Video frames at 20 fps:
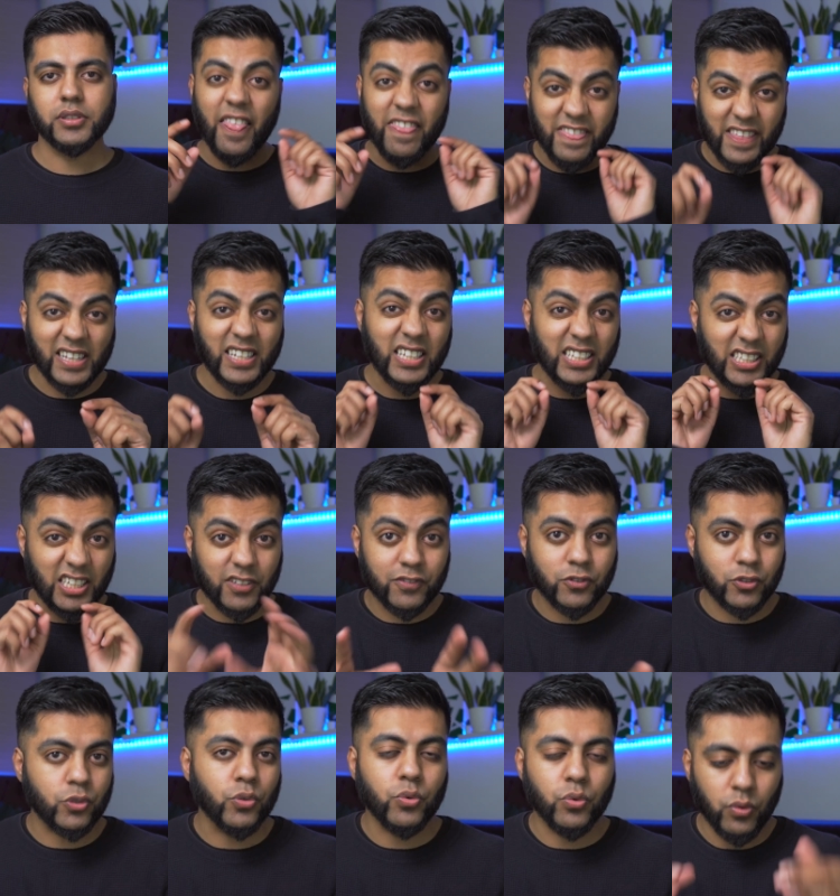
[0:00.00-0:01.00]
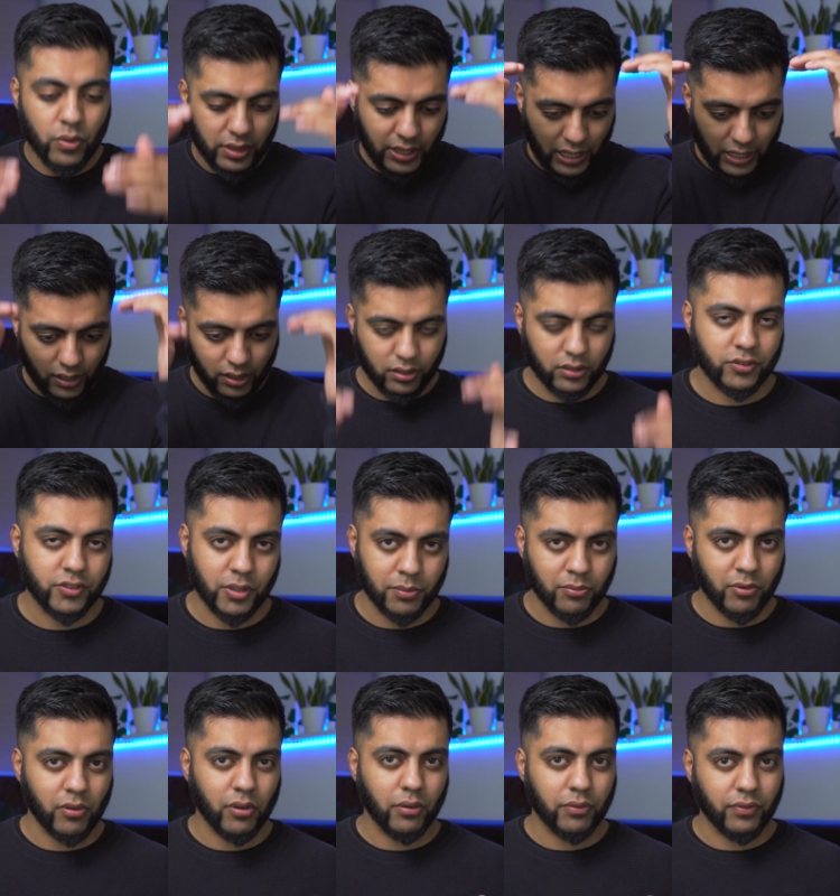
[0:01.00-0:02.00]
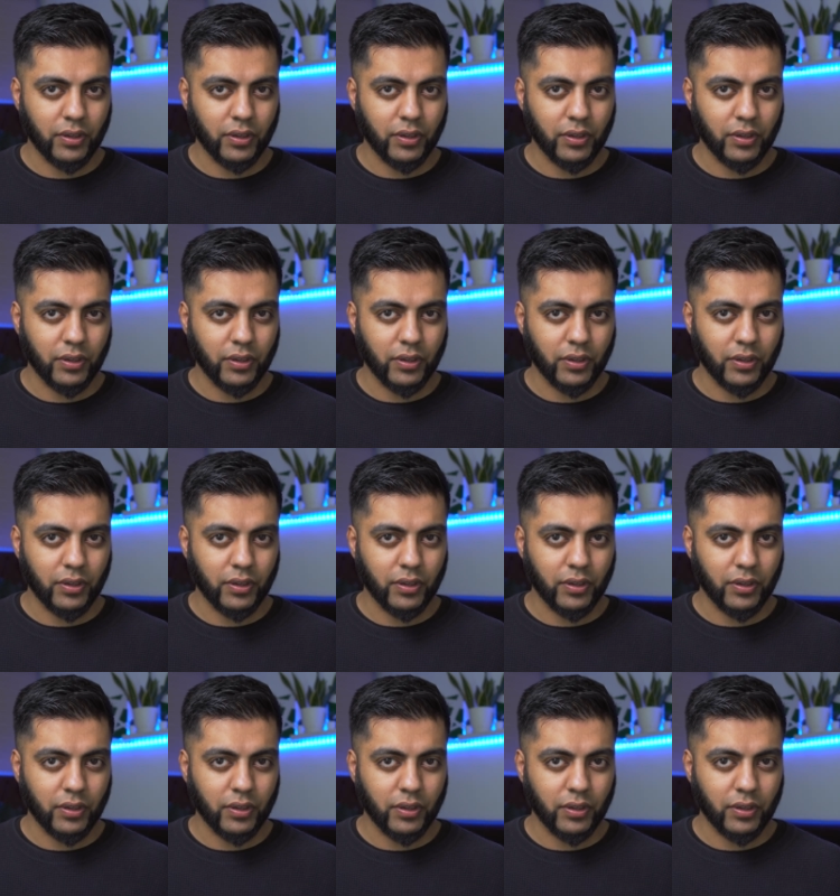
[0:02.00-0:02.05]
and then it gives you that summary of